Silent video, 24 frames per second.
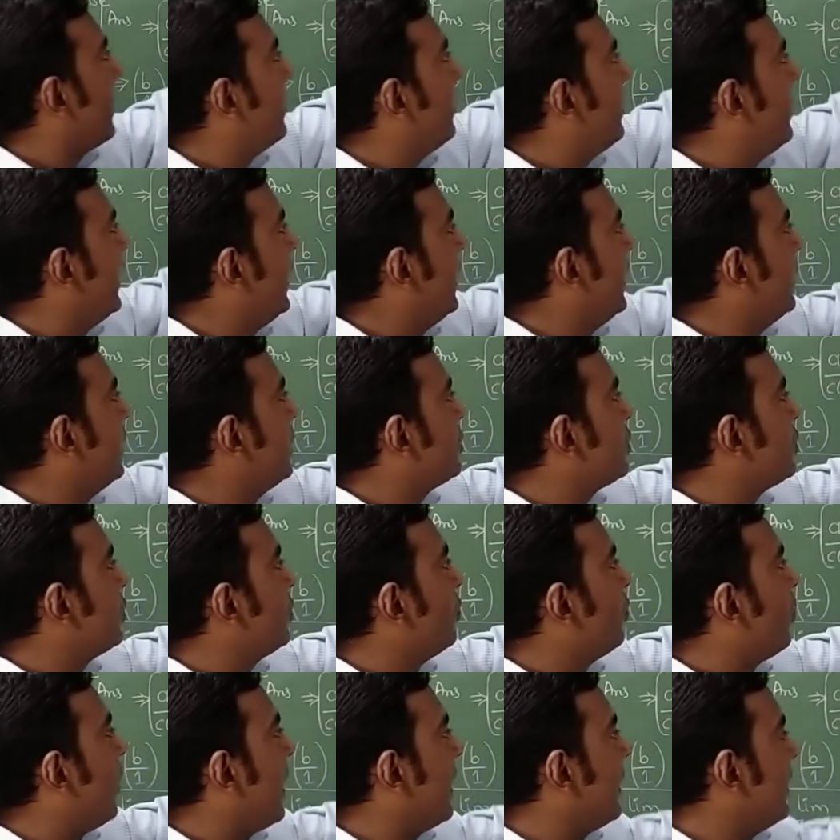B into
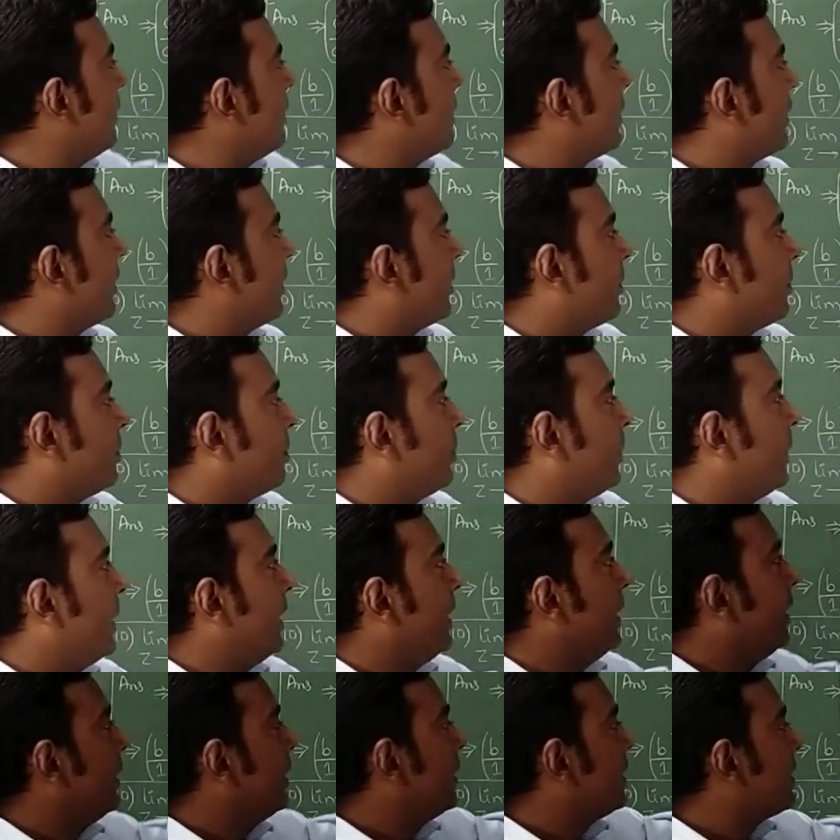1,
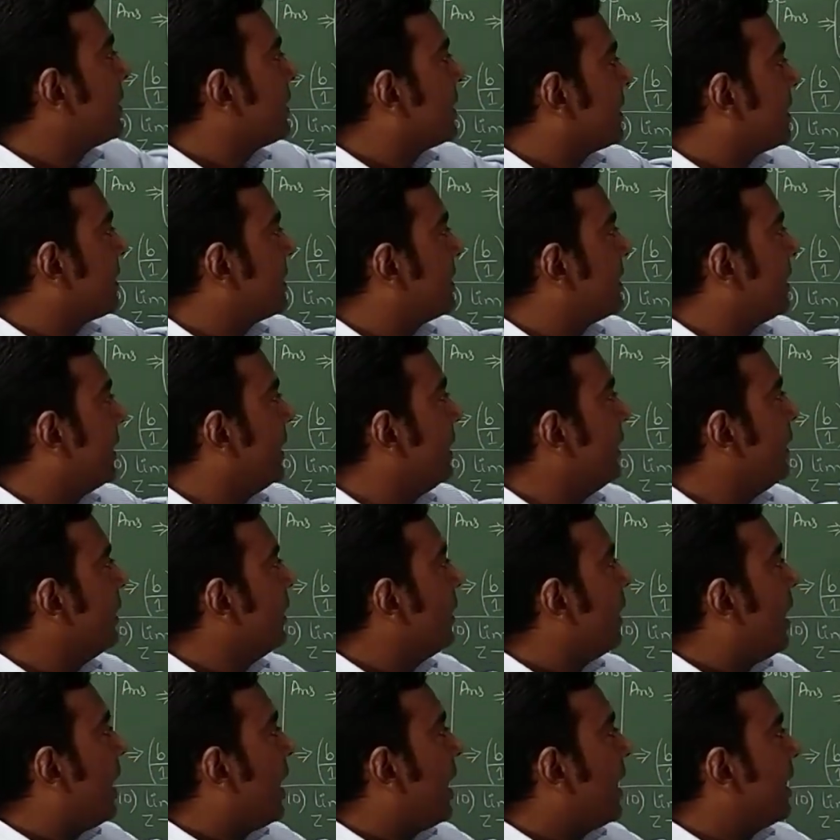b, c,
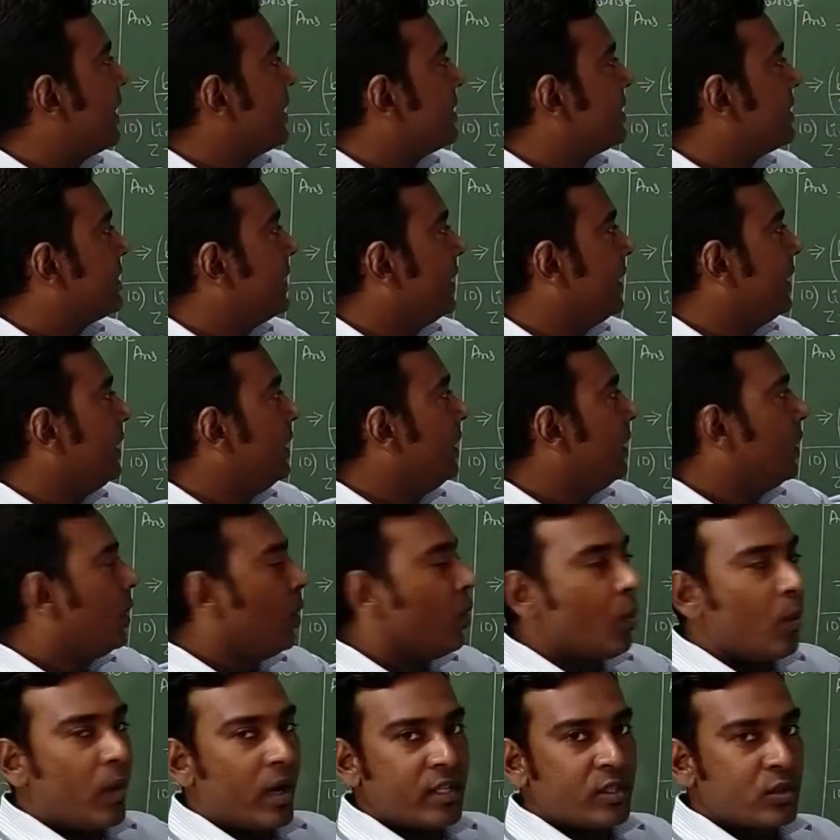and c,
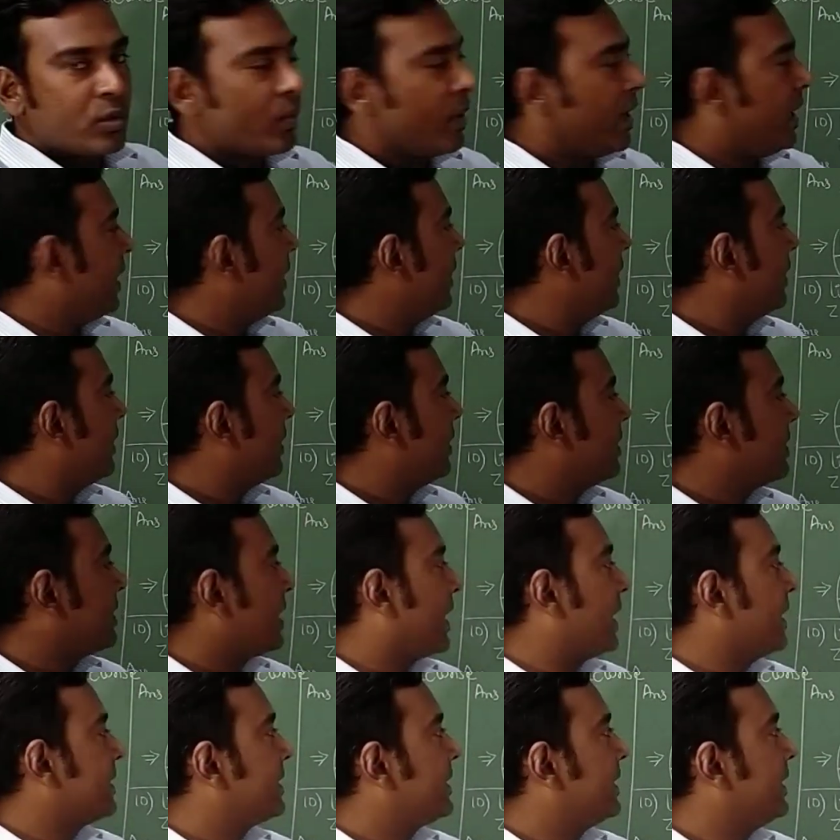1 square is
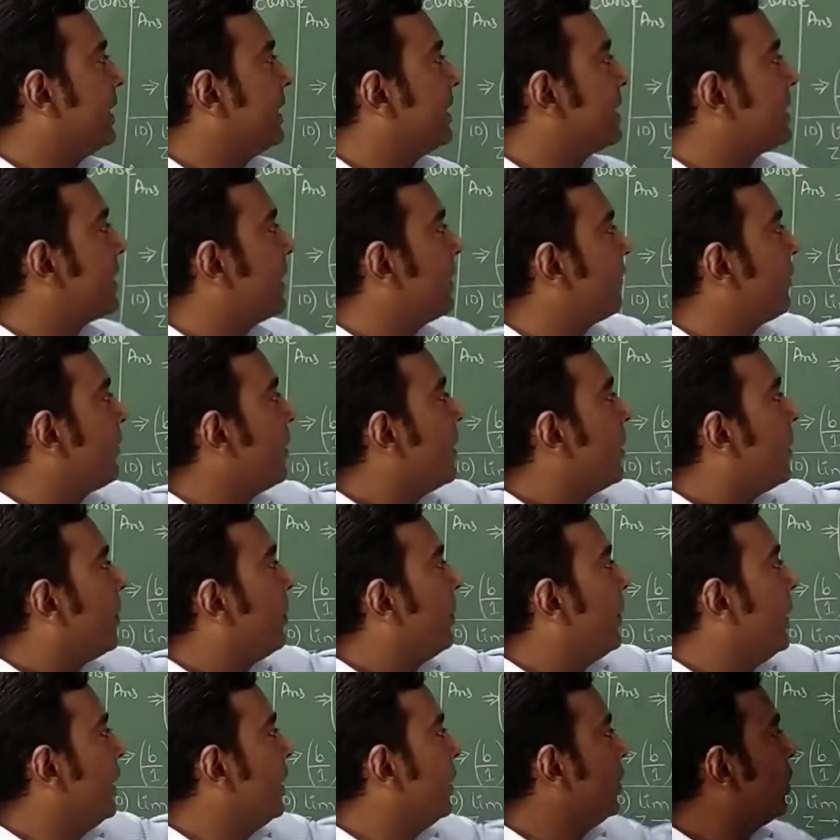again c itself.
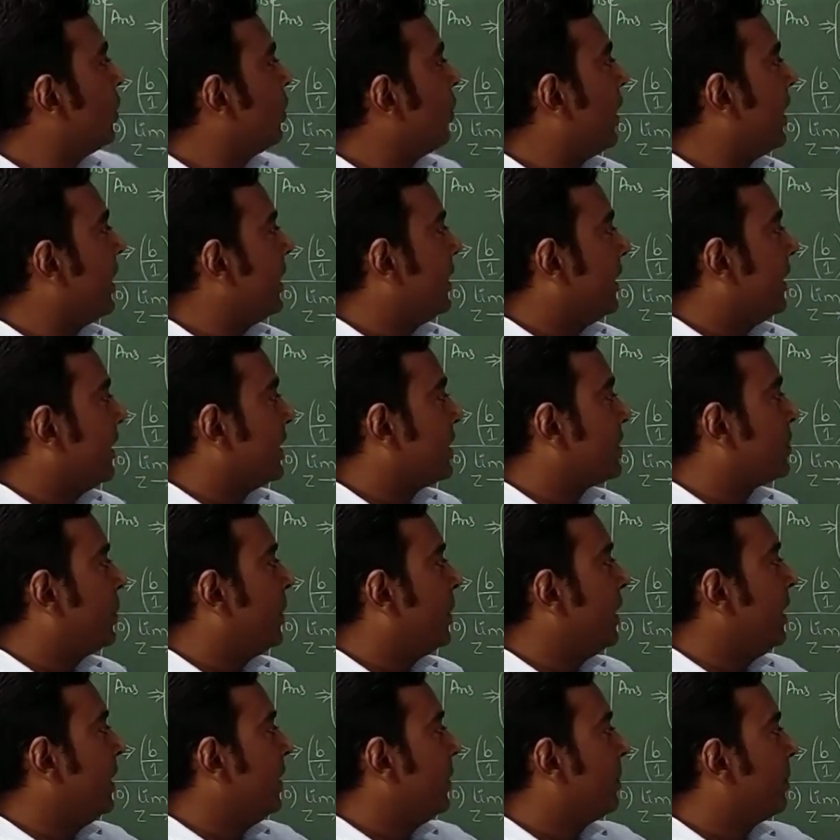B into 1 is
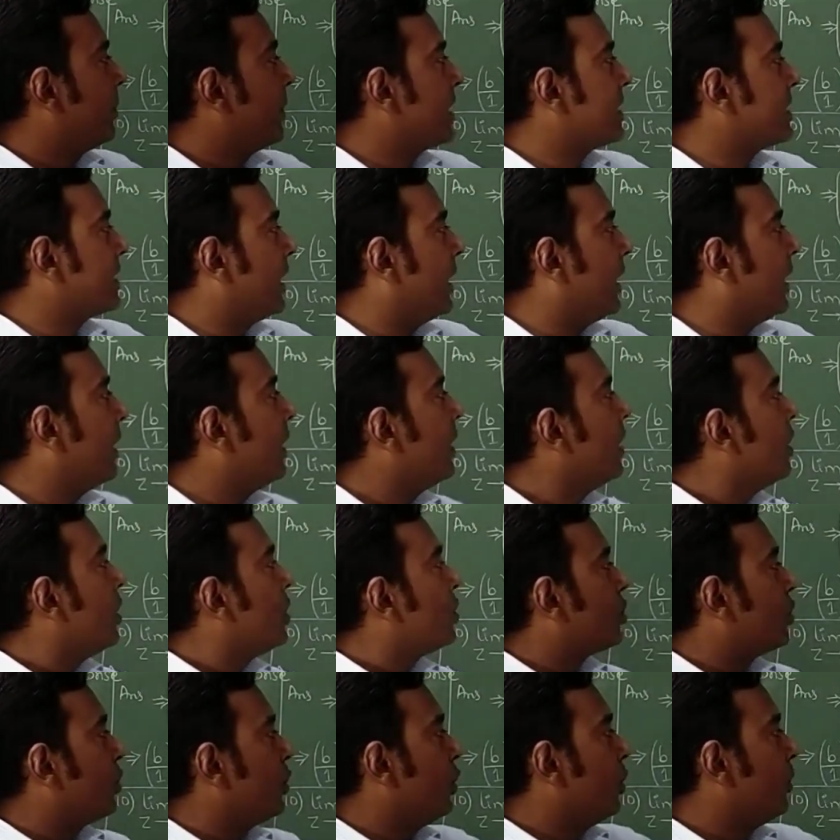b plus a.
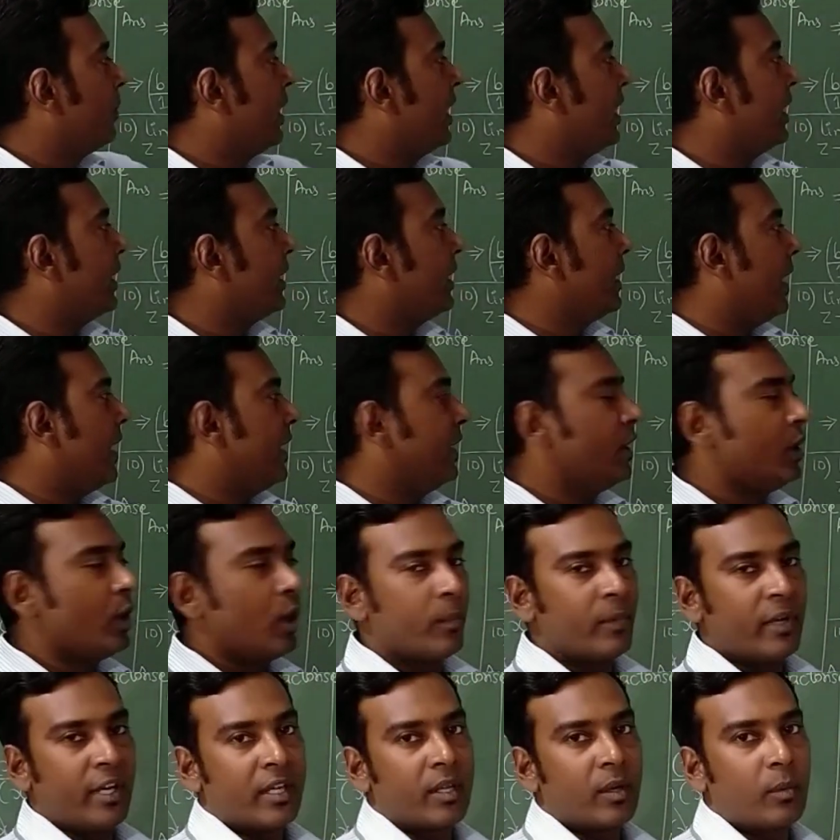So numerator and
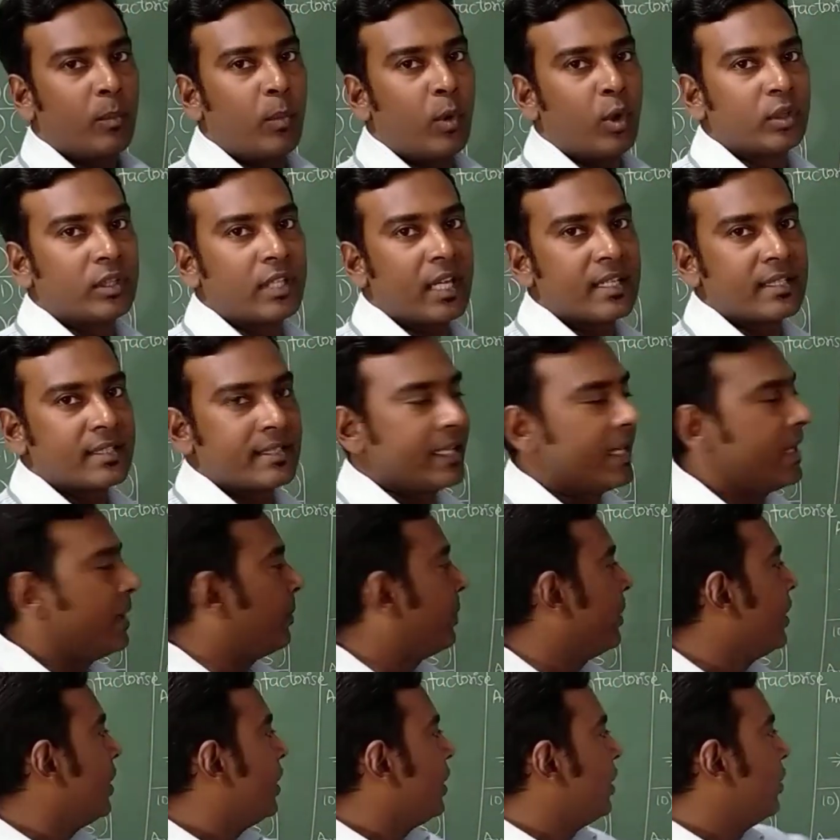denominator both are
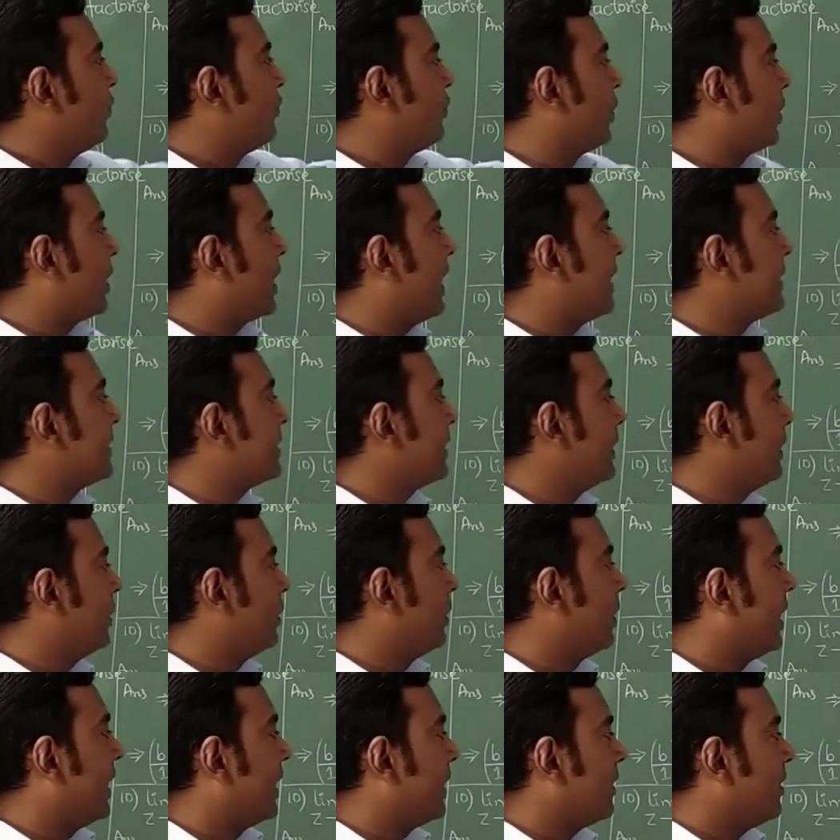same. If you cancel, you
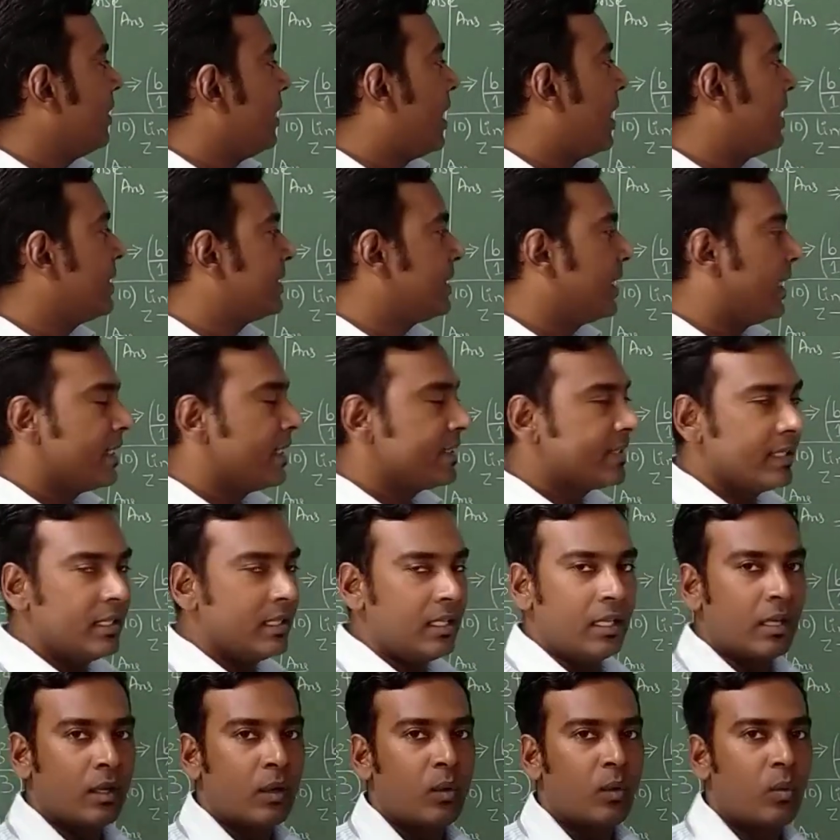will get answer as
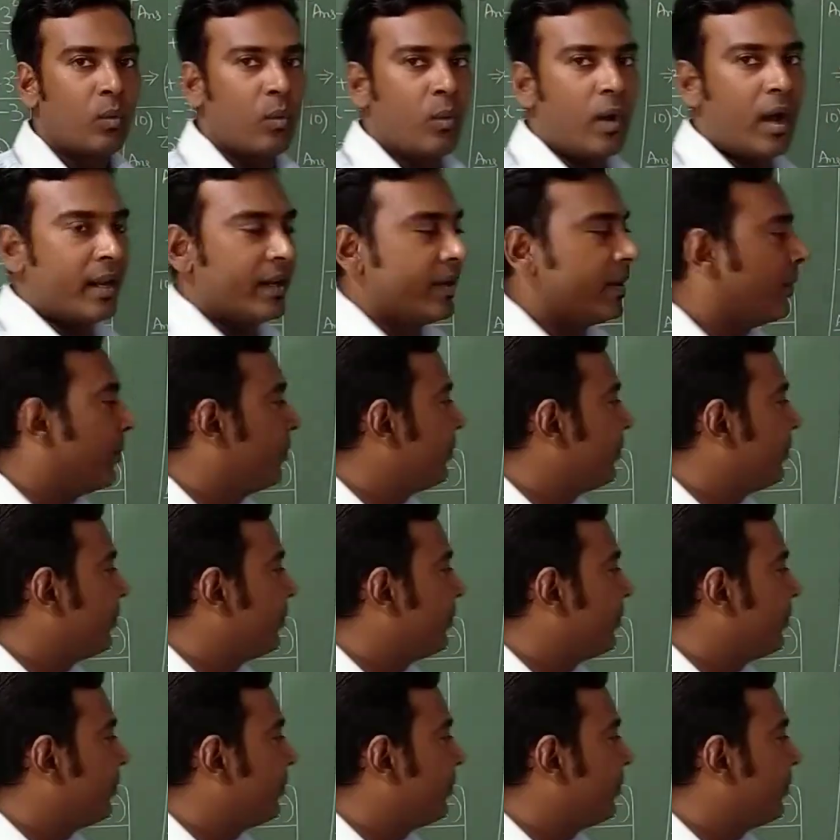a 1.